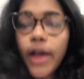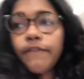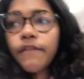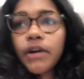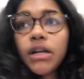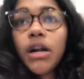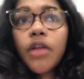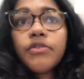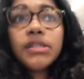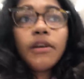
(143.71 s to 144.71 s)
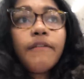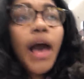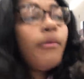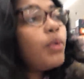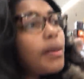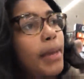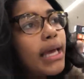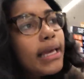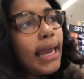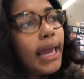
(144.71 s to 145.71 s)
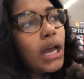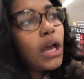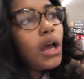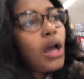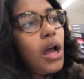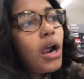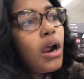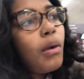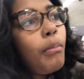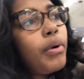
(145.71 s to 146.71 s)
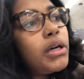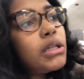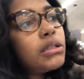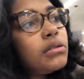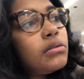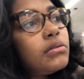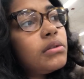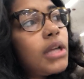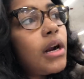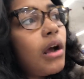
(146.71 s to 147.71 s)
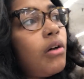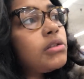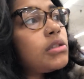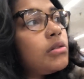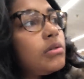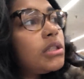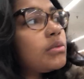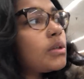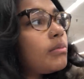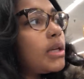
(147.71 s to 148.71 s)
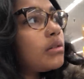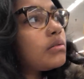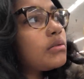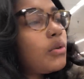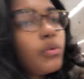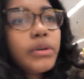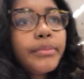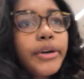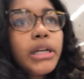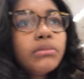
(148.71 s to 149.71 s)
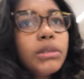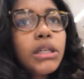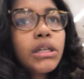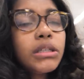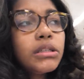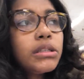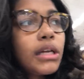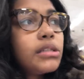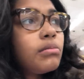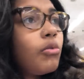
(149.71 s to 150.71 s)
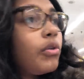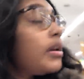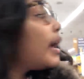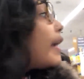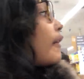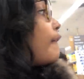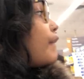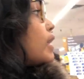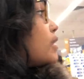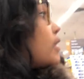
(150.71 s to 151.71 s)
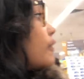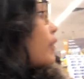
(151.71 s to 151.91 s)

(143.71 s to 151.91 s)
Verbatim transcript: have to find other stuff. I want to make a cake, but then I also just want to make cornbread because that's more like festive